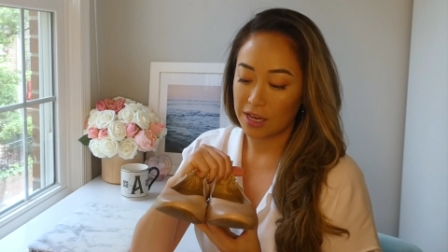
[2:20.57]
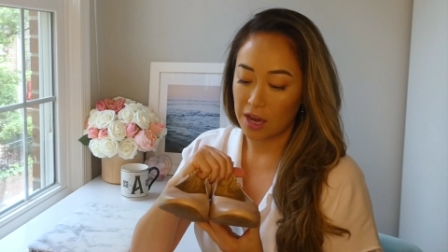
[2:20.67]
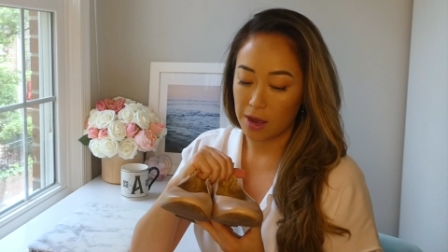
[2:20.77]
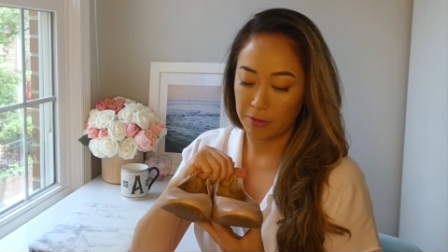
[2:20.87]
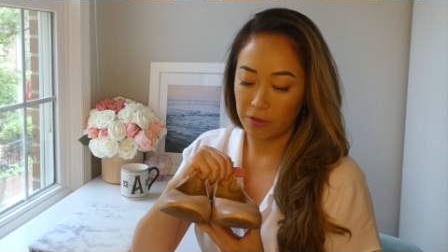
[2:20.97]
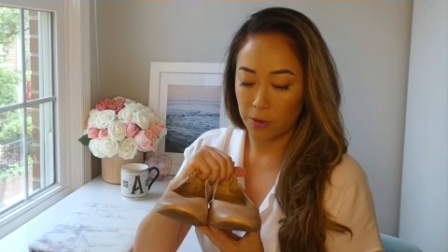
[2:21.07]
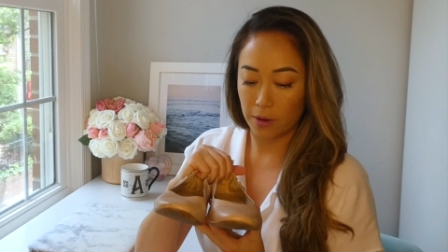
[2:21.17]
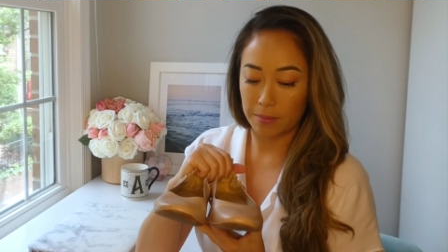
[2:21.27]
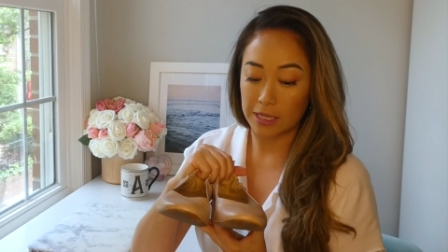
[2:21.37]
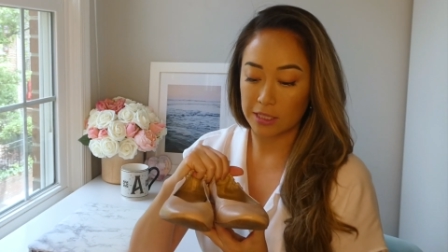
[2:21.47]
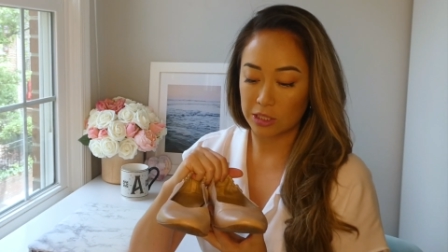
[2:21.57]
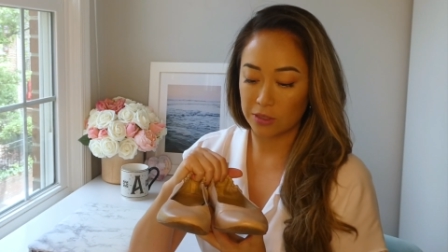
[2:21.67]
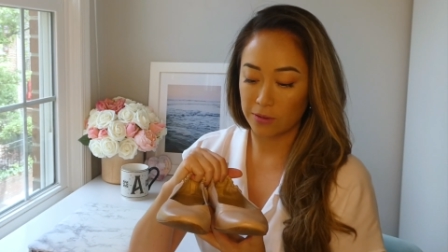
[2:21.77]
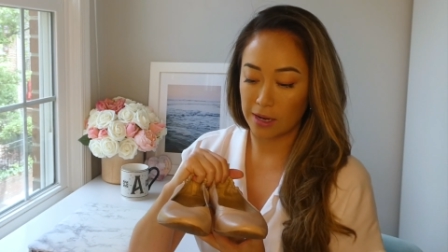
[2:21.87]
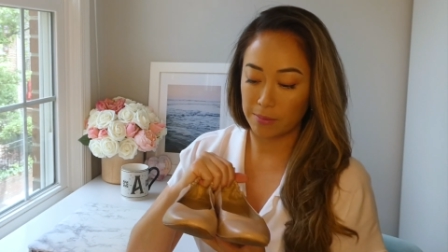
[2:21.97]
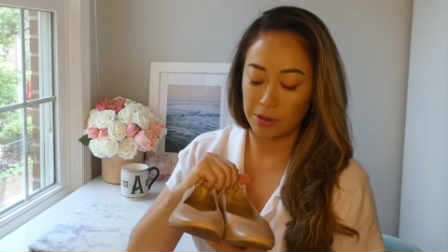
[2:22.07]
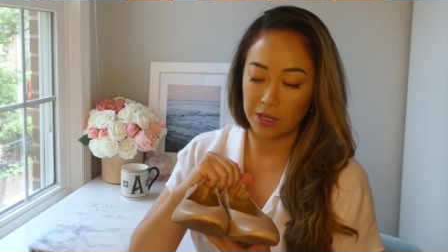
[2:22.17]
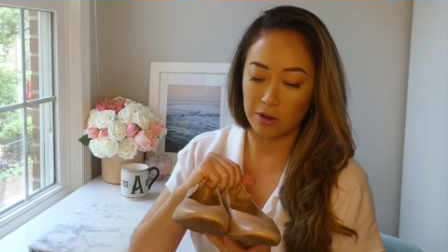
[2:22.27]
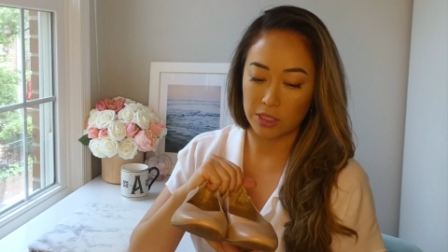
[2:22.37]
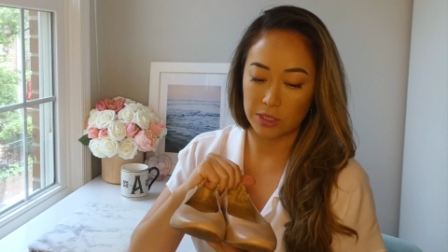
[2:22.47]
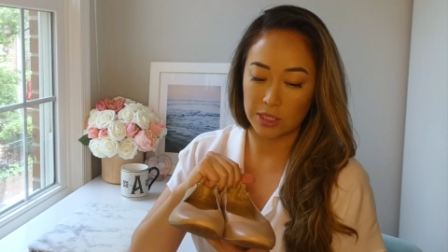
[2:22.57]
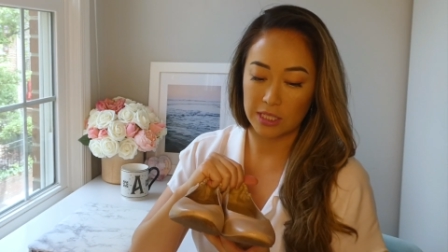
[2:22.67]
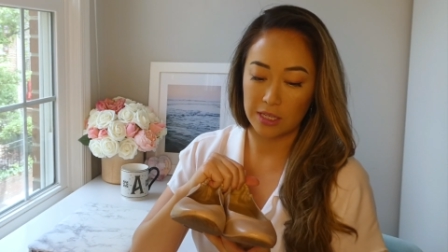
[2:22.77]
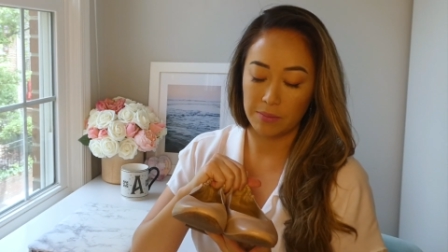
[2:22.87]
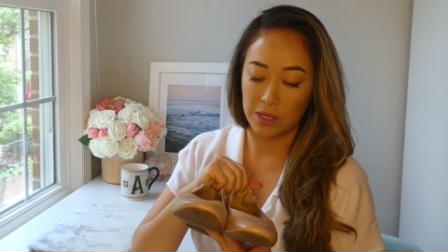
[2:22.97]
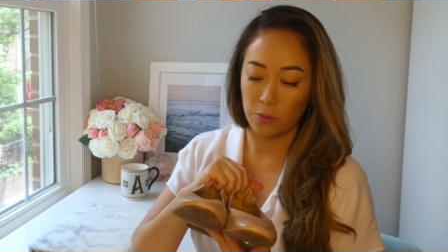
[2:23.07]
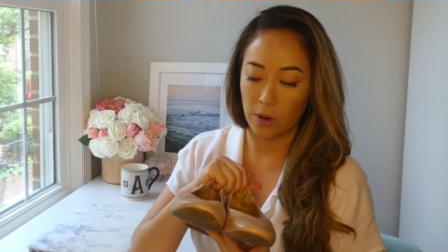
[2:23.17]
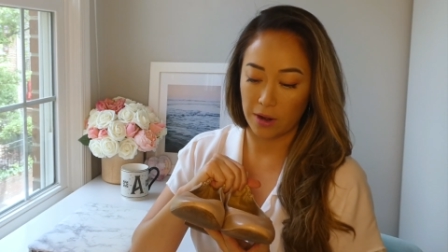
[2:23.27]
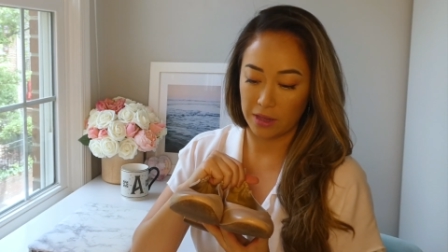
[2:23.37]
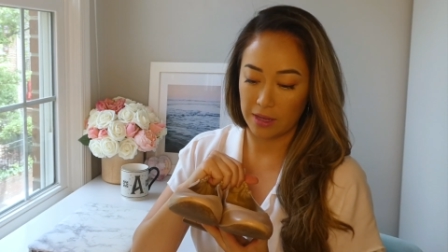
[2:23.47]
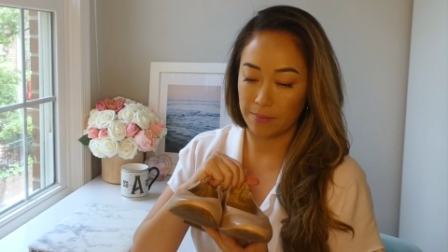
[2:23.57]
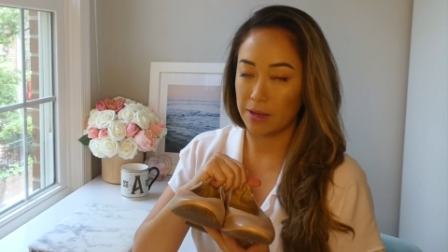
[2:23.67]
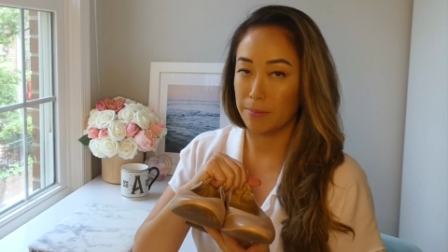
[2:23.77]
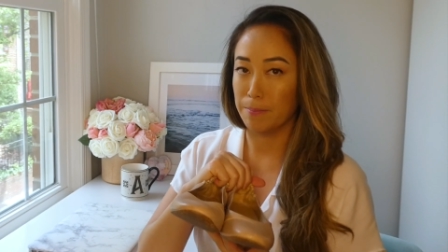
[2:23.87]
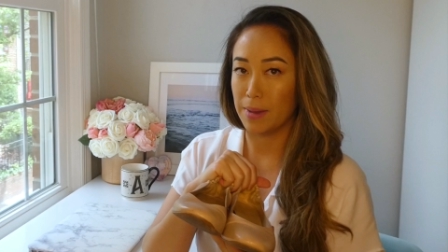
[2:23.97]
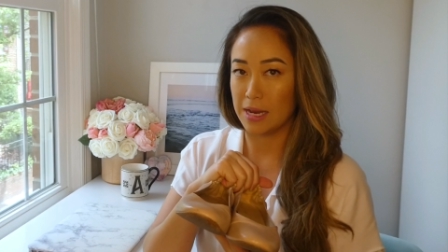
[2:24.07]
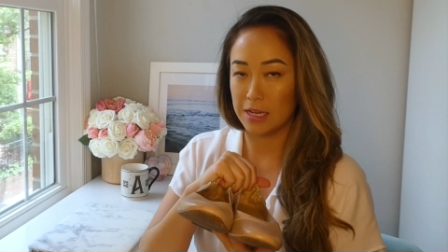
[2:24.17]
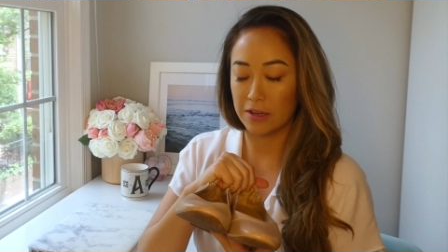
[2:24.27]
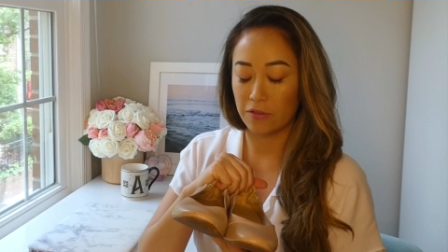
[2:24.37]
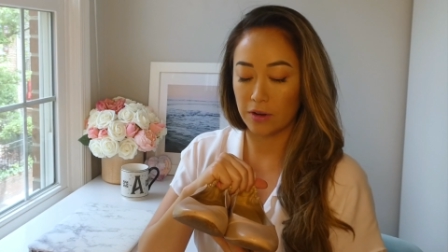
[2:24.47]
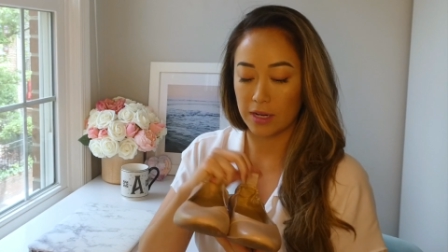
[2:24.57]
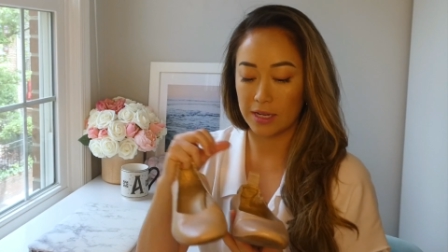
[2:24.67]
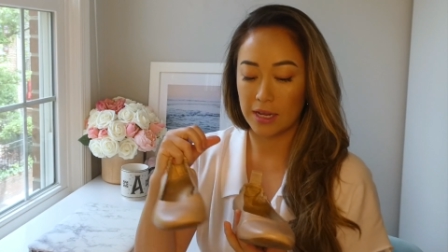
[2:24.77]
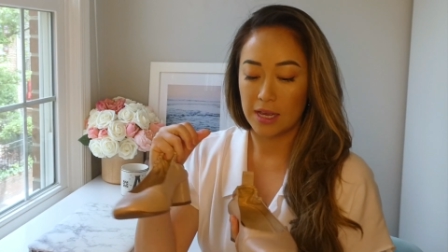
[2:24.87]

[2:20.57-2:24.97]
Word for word: Um, if you go on my Instagram, you can also see me wearing them in many different